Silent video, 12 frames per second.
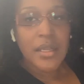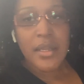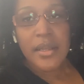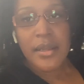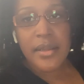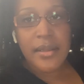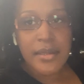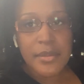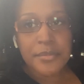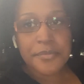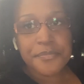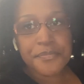
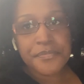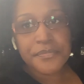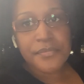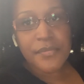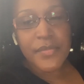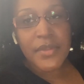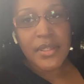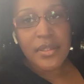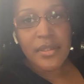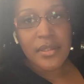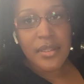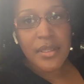Um,
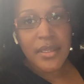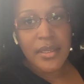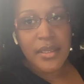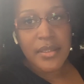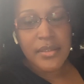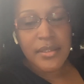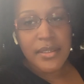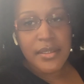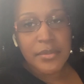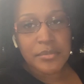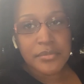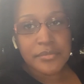and
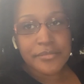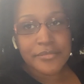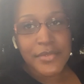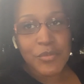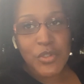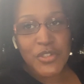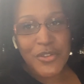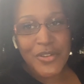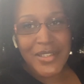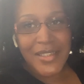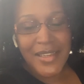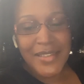um, we'll
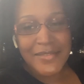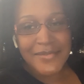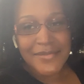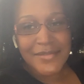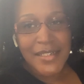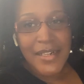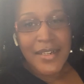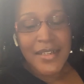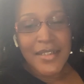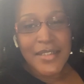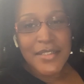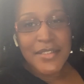talk again.
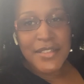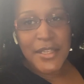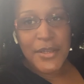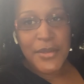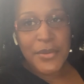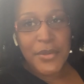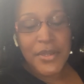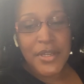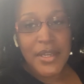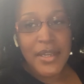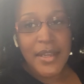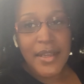So
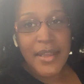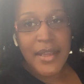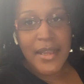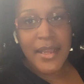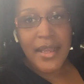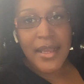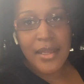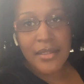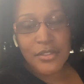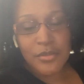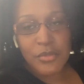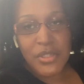I'll
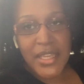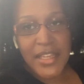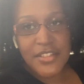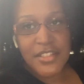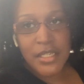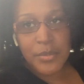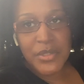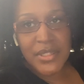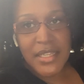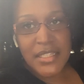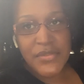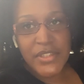do more catching up the
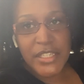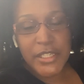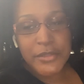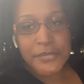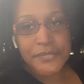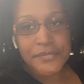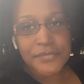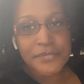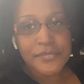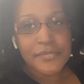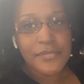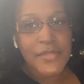next video.
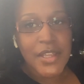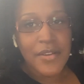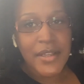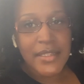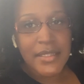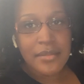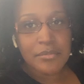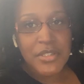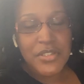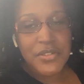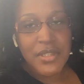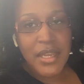Alrighty,
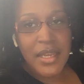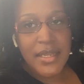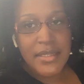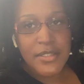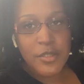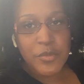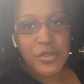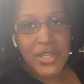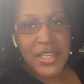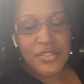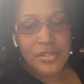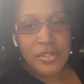missed you guys. Hope you
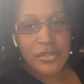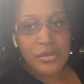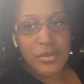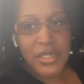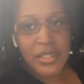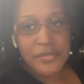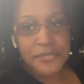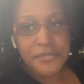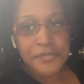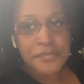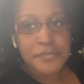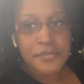guys are all doing well.
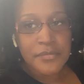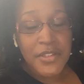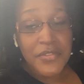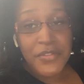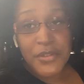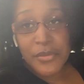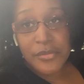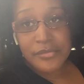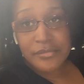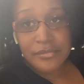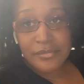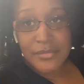The few
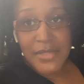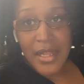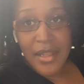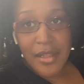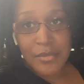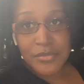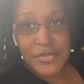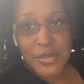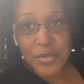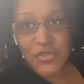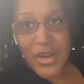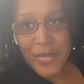um,
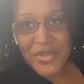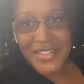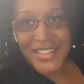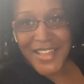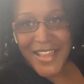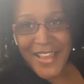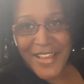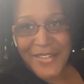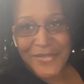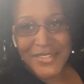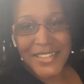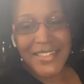subscribers that I
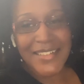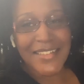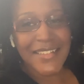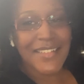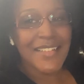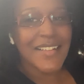have.